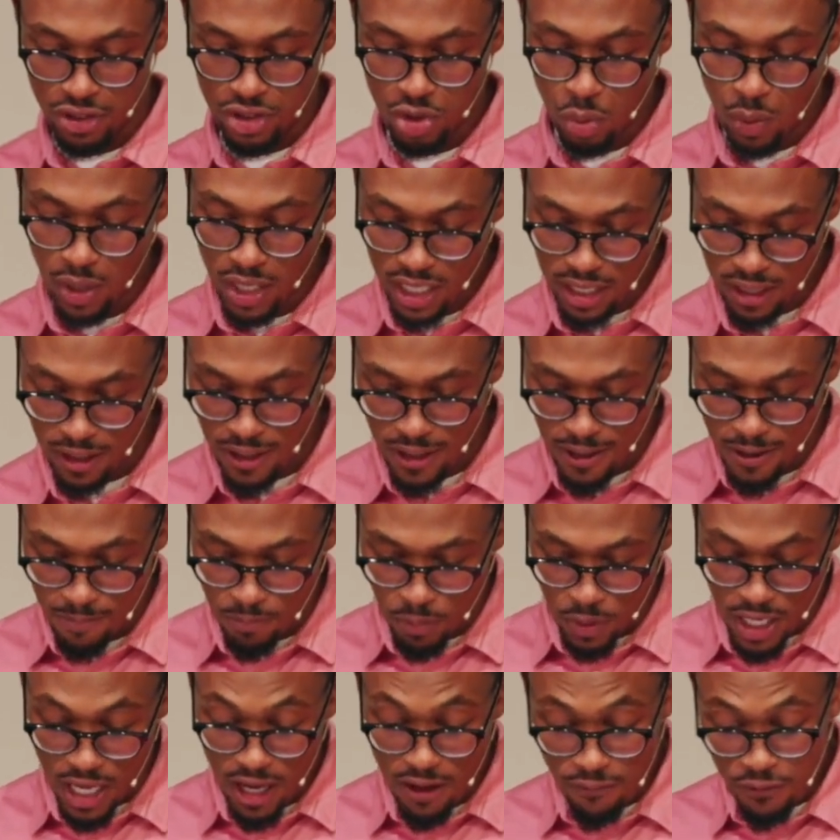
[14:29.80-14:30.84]
Verse 20,
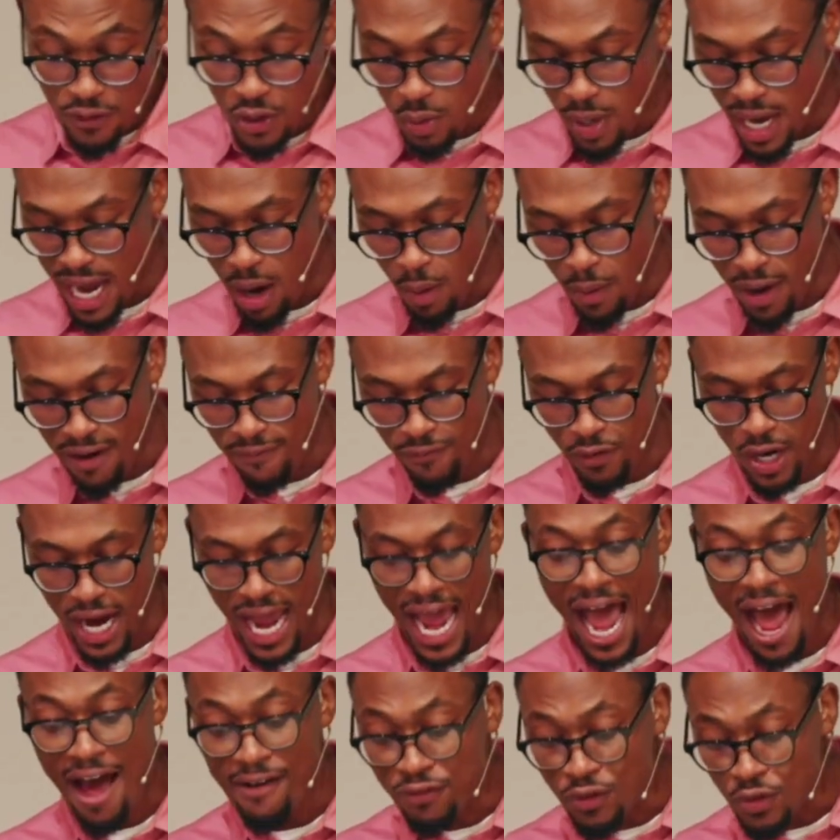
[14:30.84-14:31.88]
if you,
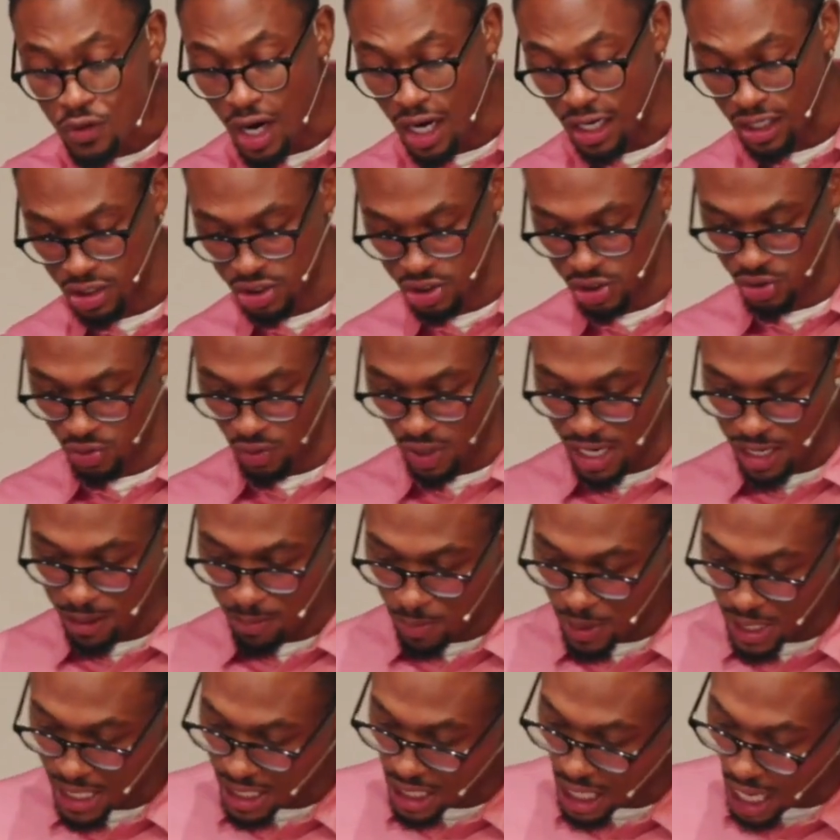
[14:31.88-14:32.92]
however, have gone
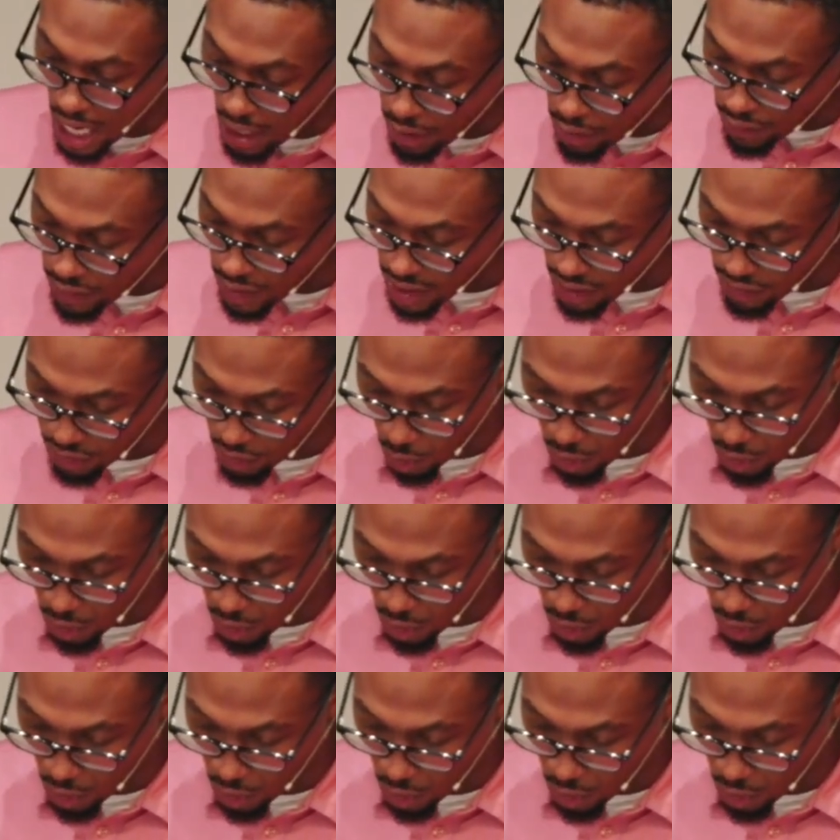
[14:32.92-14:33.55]
astray, being under